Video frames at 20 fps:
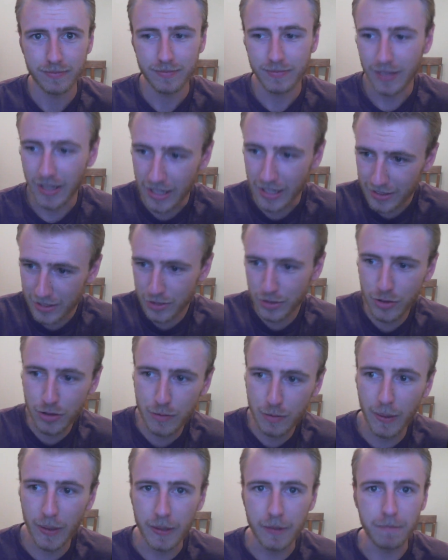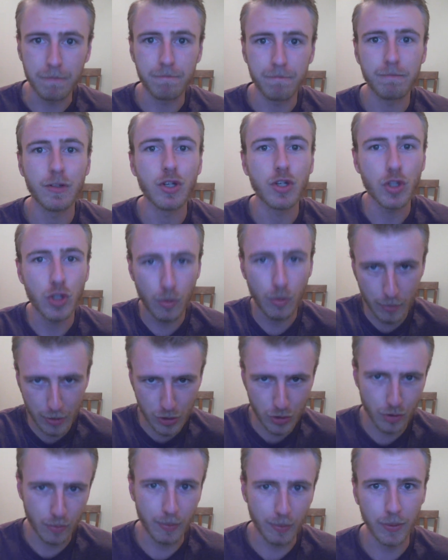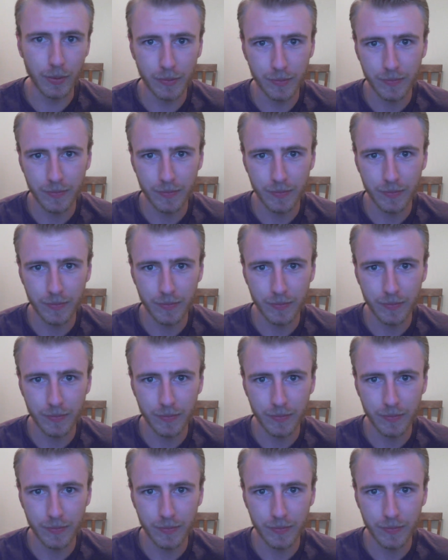I hit the snooze button. You're miserable.